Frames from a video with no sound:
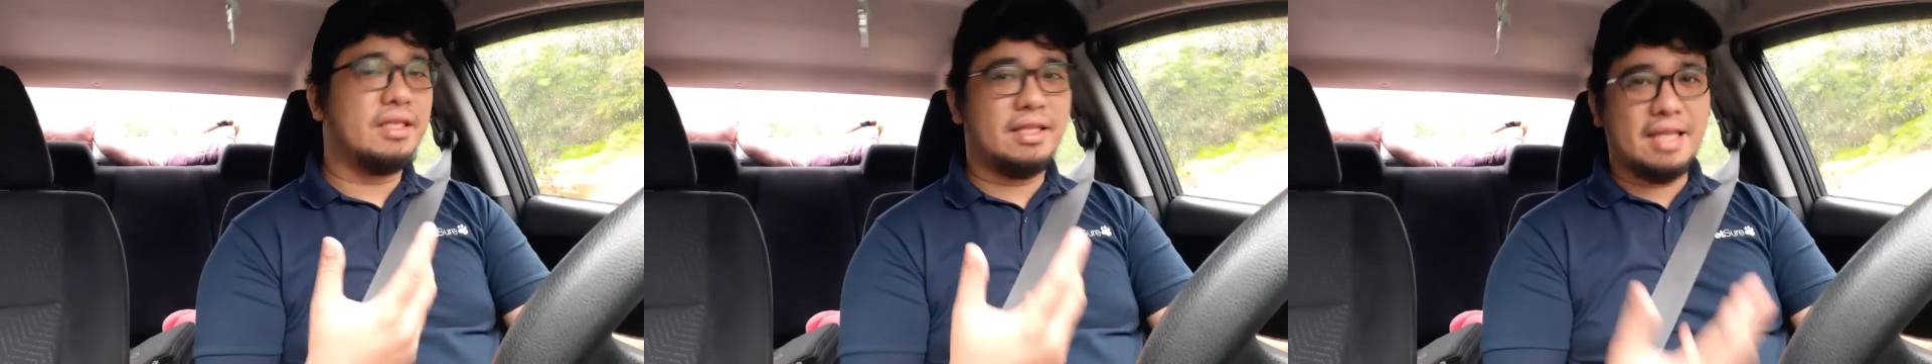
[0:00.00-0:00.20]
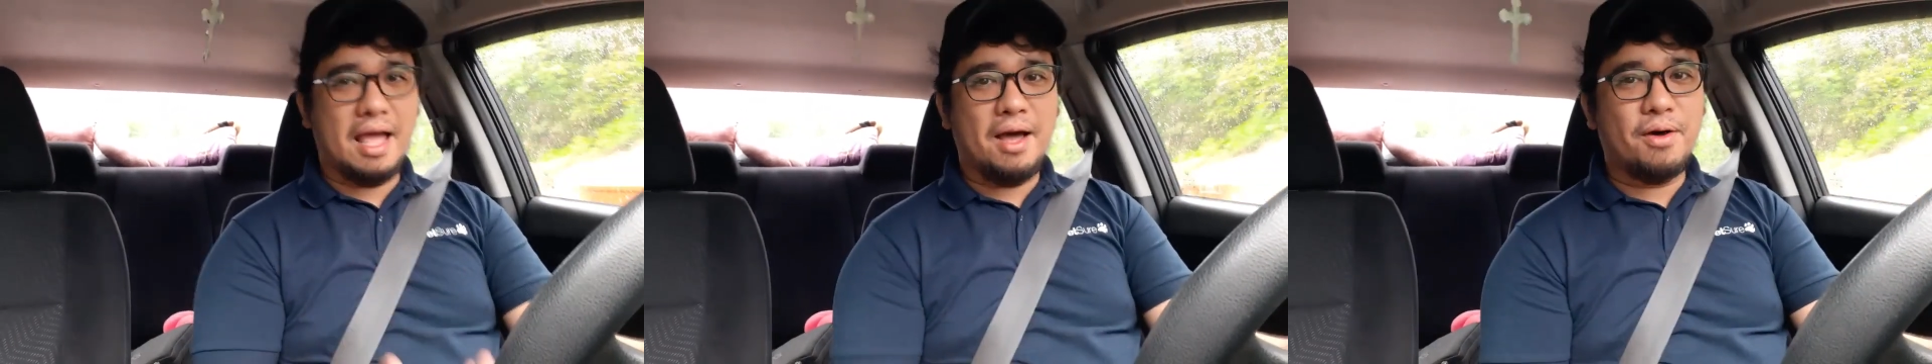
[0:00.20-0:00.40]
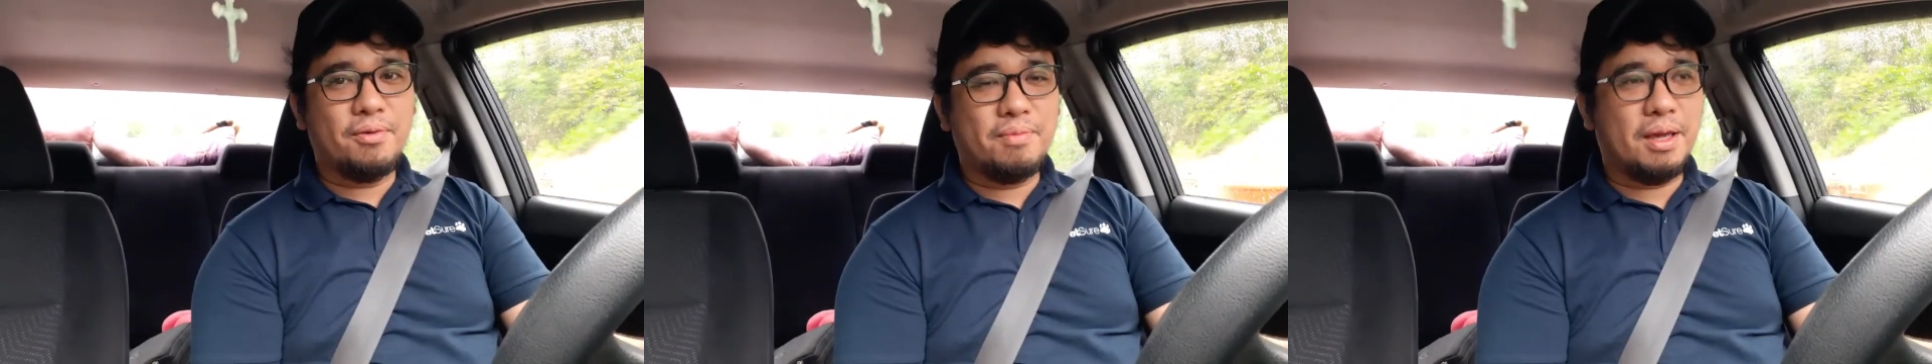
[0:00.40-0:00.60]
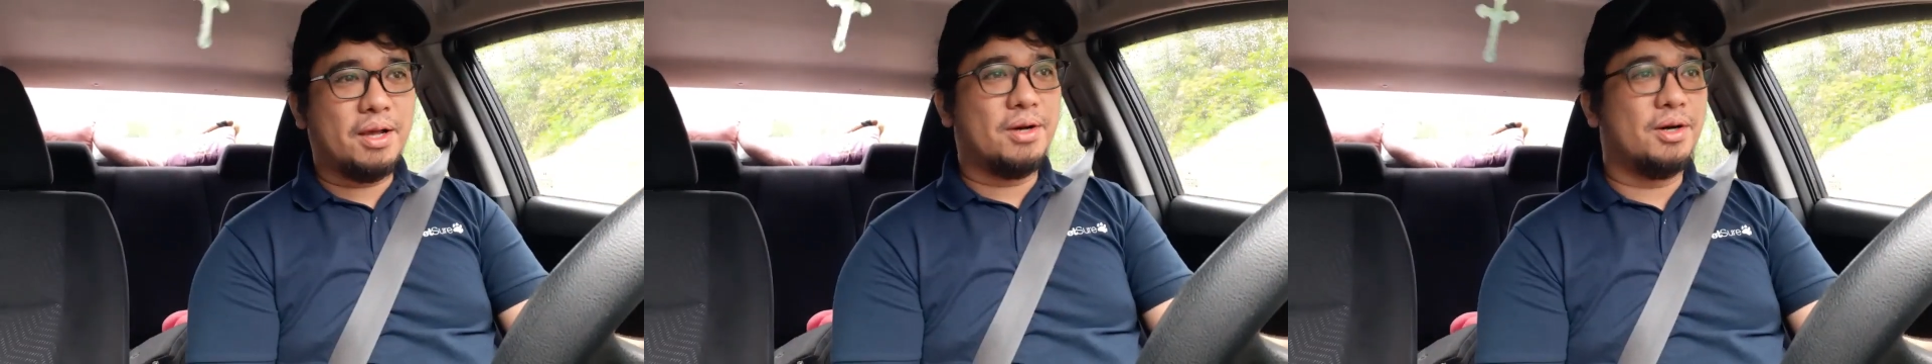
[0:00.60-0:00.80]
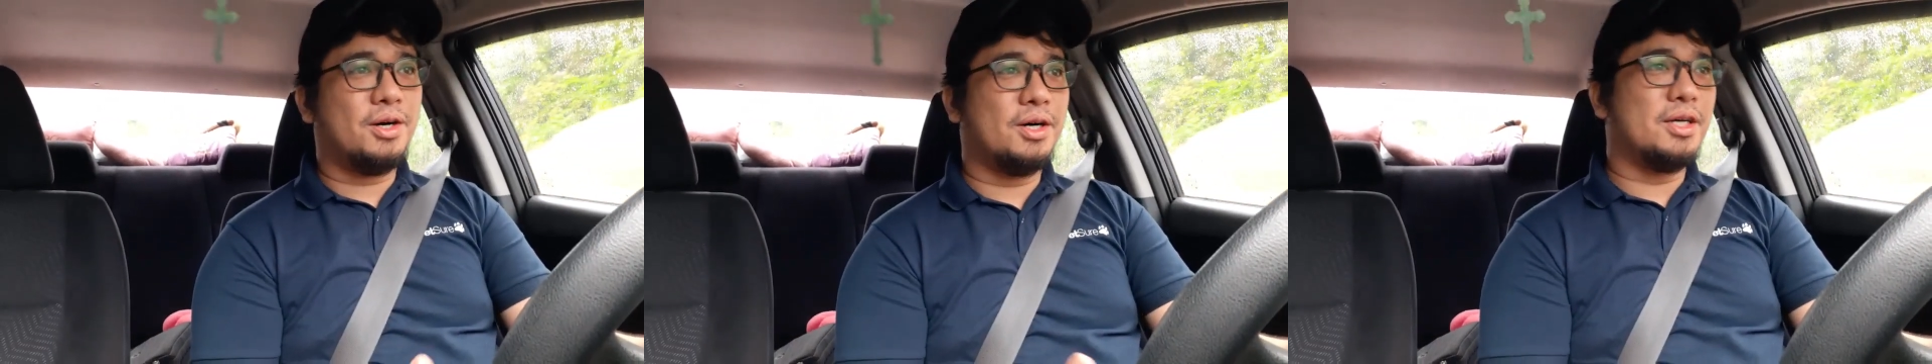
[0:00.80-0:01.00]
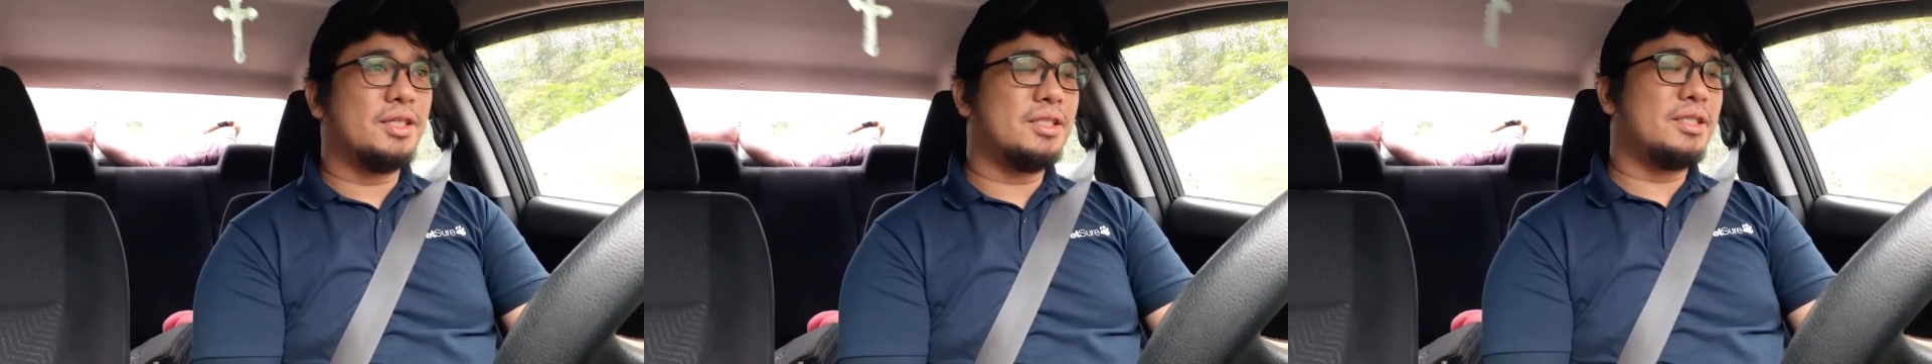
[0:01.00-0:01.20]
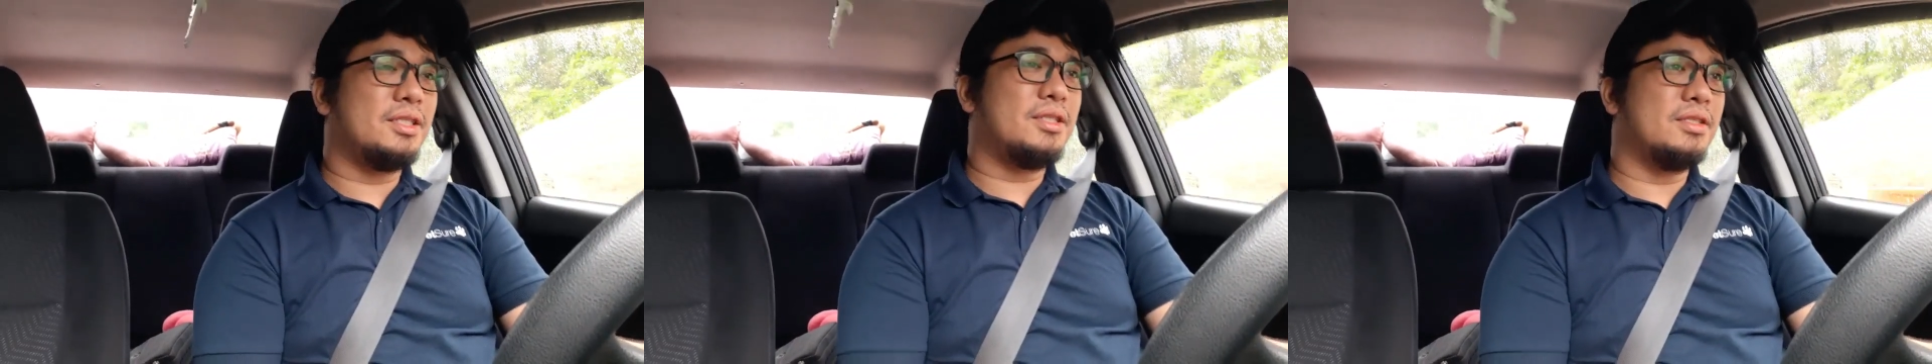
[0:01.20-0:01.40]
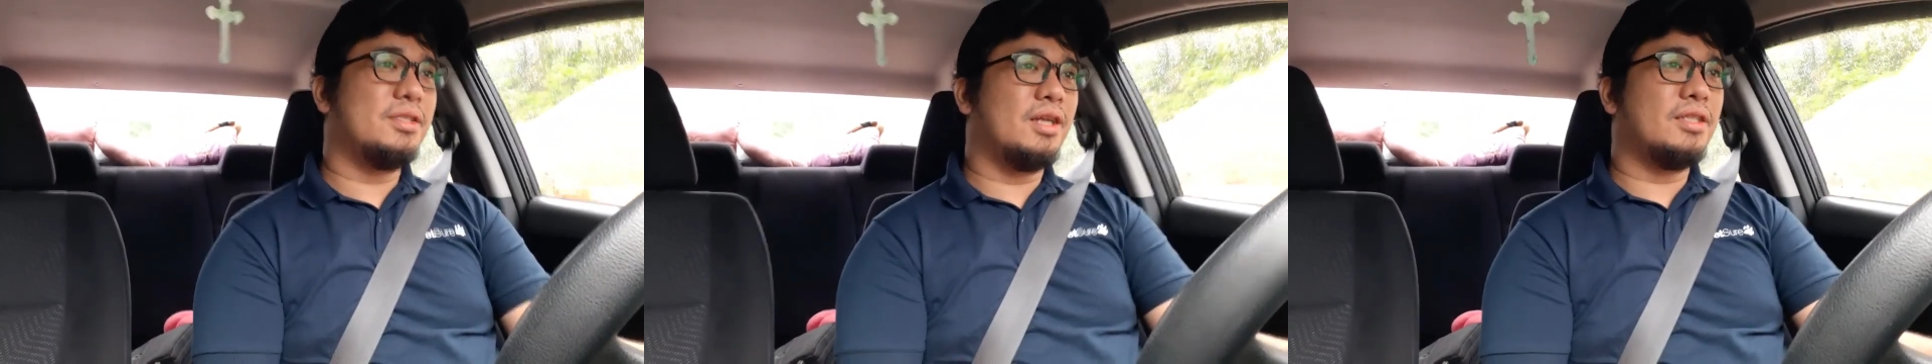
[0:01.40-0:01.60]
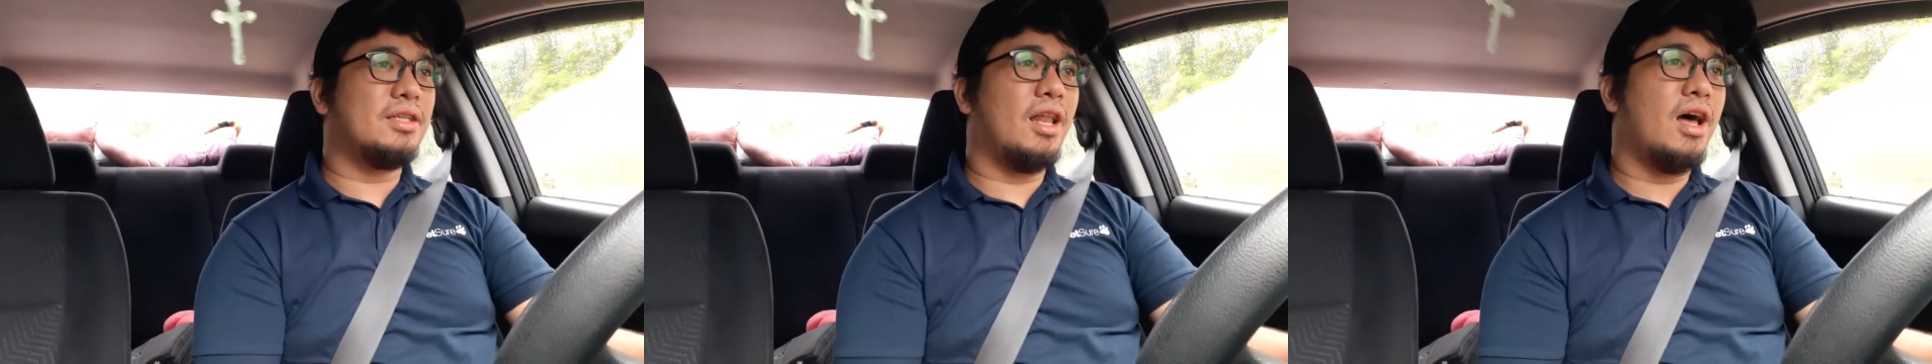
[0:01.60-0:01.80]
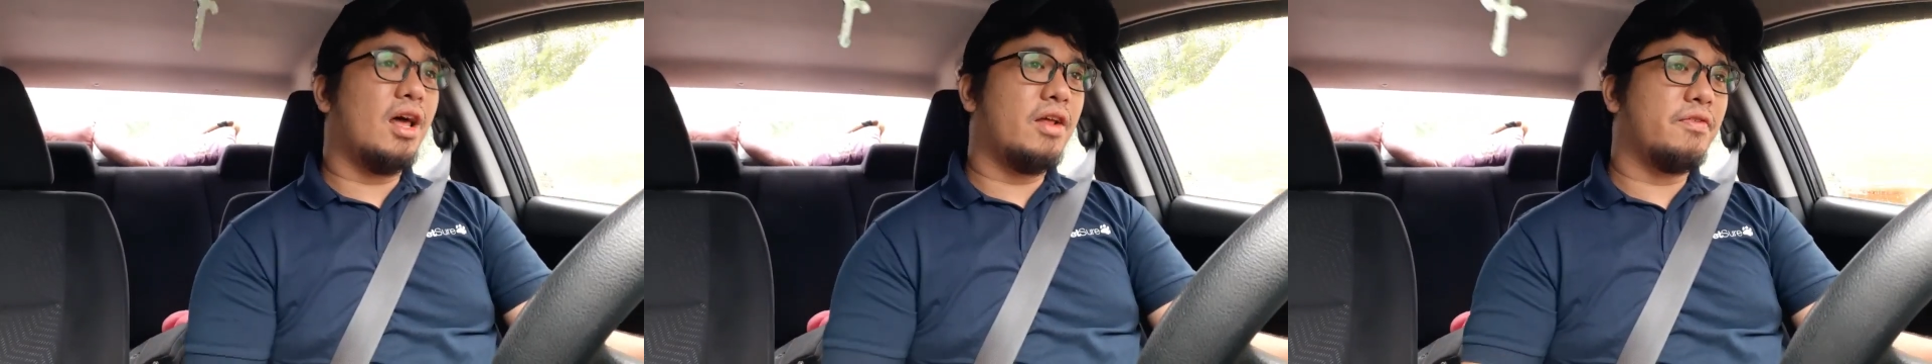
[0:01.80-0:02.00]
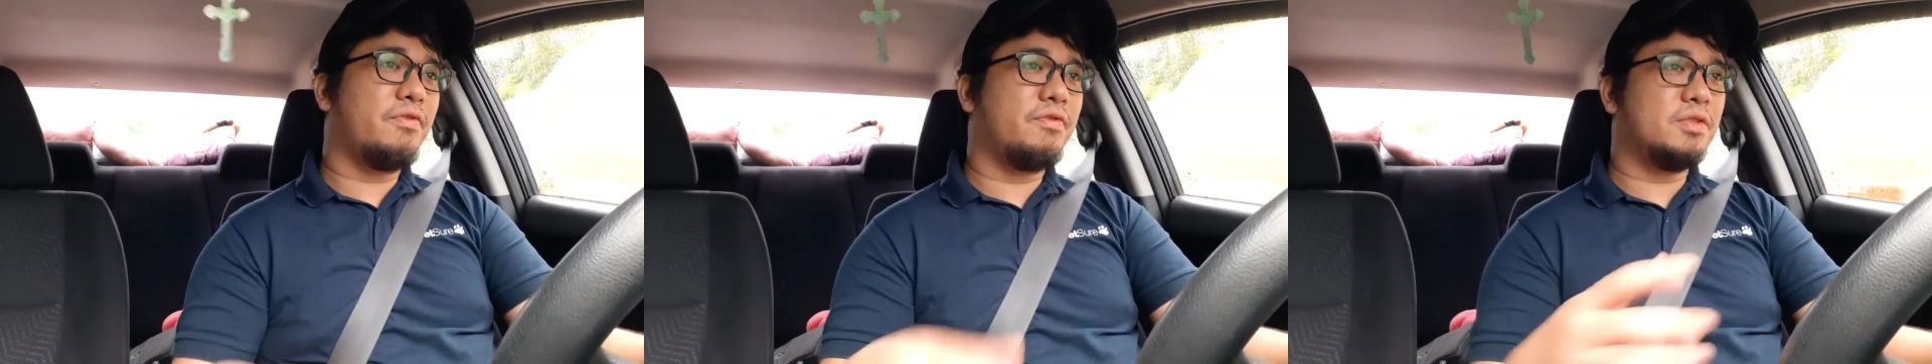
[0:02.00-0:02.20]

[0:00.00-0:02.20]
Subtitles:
now because there's a lot of